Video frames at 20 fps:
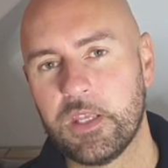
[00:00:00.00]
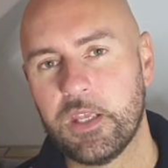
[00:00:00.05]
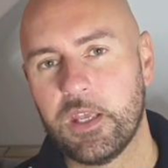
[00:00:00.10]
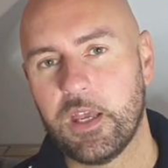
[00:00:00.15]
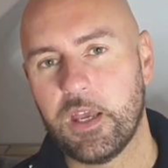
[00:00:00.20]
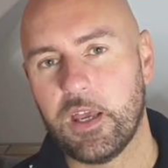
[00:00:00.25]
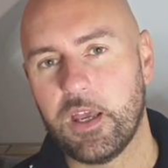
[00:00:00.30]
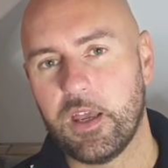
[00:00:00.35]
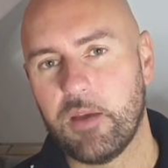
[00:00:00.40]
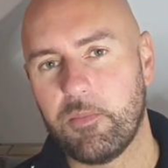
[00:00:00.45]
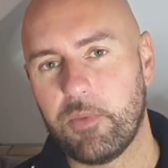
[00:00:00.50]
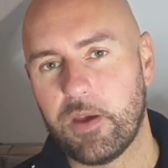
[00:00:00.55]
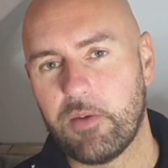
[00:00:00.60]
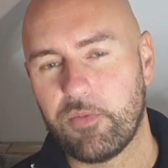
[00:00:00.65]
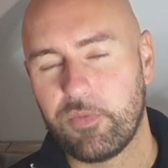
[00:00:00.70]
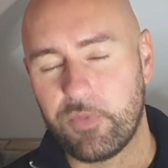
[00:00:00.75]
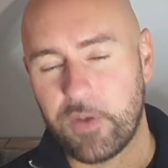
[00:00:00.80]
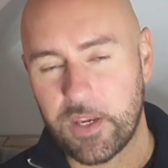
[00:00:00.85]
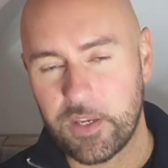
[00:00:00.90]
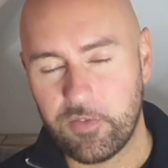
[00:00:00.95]

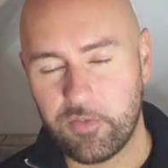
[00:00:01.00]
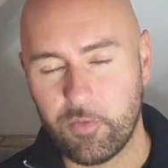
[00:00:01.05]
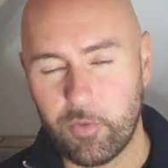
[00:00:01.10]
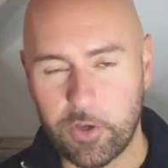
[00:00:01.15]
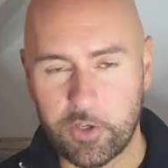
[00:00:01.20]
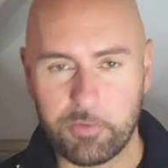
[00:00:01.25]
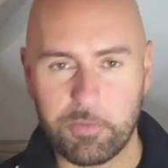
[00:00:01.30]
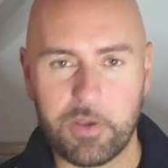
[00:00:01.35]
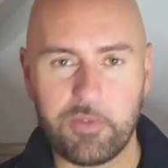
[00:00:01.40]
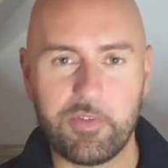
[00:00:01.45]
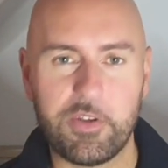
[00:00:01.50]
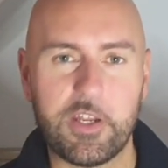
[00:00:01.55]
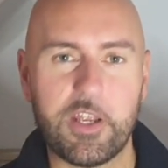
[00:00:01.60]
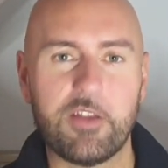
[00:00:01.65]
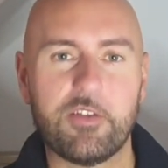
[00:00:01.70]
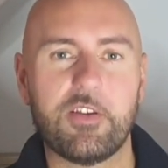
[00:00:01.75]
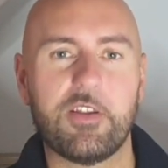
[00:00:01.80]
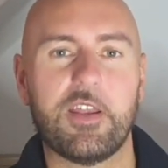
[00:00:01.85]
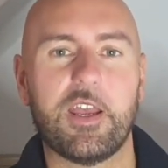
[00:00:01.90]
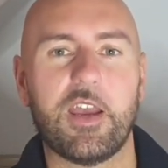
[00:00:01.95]
And thank you for watching my
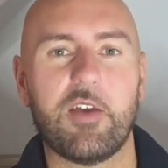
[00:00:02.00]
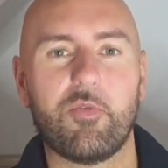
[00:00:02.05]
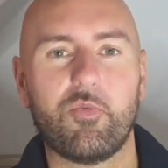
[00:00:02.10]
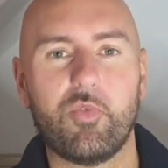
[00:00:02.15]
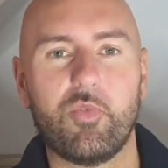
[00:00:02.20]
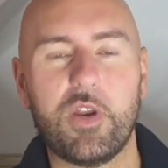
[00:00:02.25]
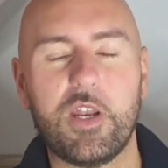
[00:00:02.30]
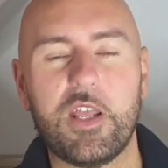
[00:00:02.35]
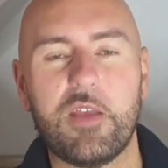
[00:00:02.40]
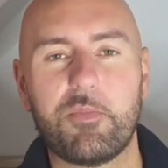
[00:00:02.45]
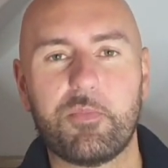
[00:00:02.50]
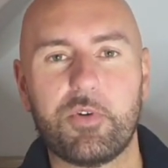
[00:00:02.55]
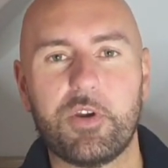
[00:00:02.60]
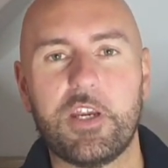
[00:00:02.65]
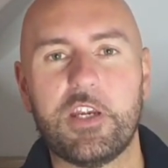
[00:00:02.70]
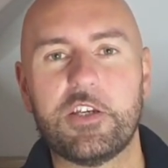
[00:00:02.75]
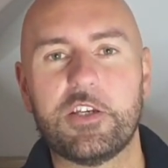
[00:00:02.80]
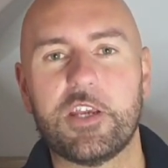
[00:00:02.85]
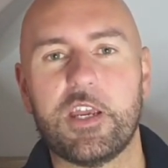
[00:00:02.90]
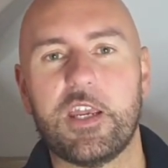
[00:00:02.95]
video today. I really
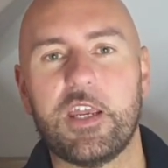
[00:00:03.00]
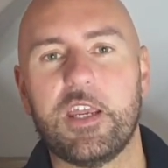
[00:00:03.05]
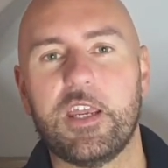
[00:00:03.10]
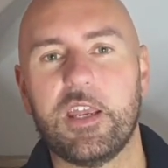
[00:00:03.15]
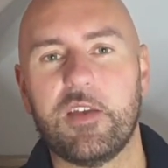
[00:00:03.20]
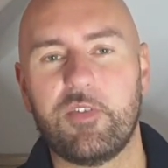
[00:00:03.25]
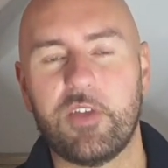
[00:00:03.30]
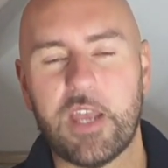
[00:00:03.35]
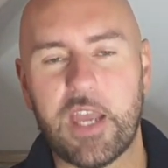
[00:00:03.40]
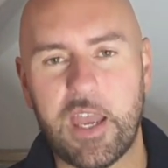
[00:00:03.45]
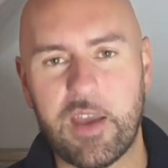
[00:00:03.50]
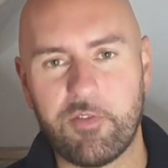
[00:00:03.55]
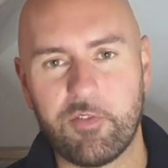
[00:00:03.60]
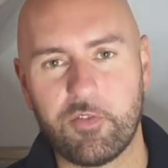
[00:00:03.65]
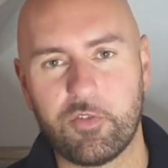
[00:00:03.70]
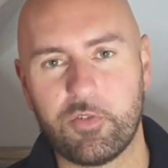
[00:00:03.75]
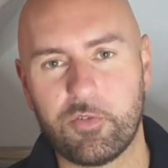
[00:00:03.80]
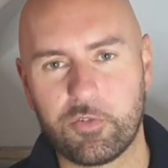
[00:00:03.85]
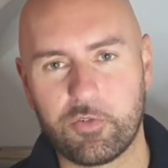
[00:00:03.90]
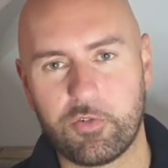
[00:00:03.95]
appreciate it. If you haven't
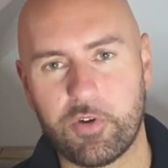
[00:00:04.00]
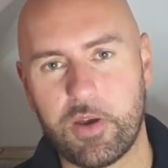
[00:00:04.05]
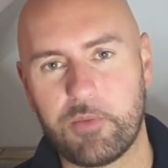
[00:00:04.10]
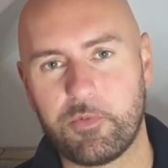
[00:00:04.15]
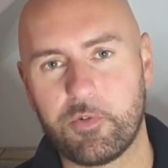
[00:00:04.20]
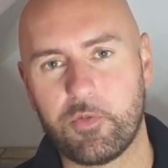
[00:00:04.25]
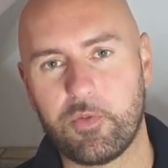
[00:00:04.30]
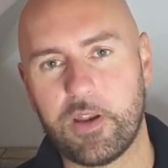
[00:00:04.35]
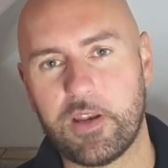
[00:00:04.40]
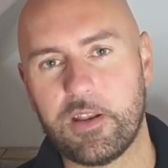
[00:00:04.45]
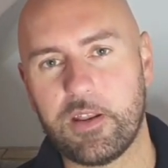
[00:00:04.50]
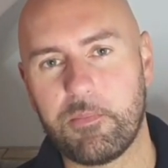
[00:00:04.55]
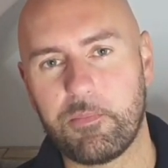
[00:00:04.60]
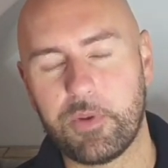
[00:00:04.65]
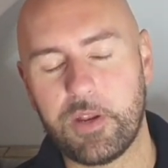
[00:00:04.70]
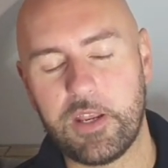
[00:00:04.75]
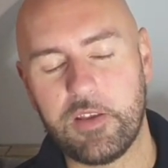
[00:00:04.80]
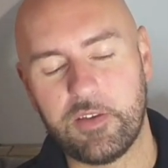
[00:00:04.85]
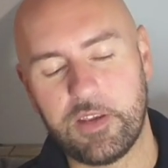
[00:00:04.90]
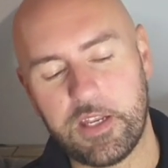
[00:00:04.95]
subscribed already, then
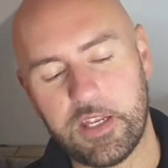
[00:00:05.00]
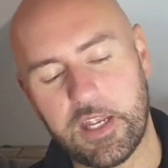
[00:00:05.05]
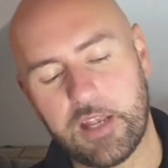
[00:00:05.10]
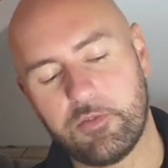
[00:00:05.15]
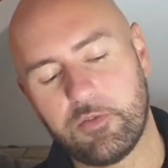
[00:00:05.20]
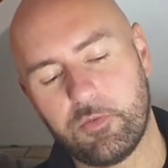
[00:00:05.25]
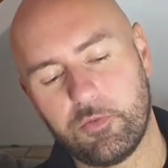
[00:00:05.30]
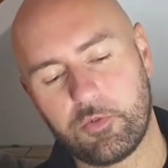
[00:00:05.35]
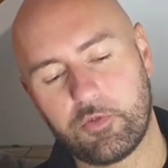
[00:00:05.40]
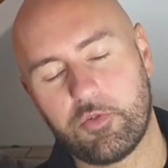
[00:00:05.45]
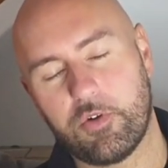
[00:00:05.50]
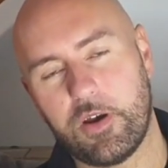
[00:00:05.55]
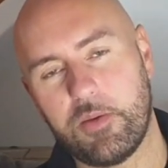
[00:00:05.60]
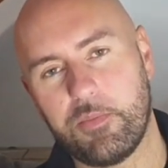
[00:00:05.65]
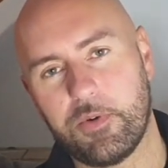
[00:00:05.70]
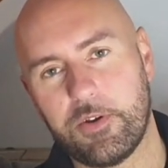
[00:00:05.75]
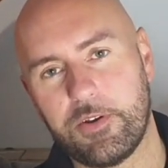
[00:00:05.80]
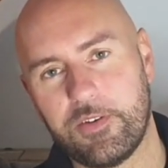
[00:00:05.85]
please hit that subscribe button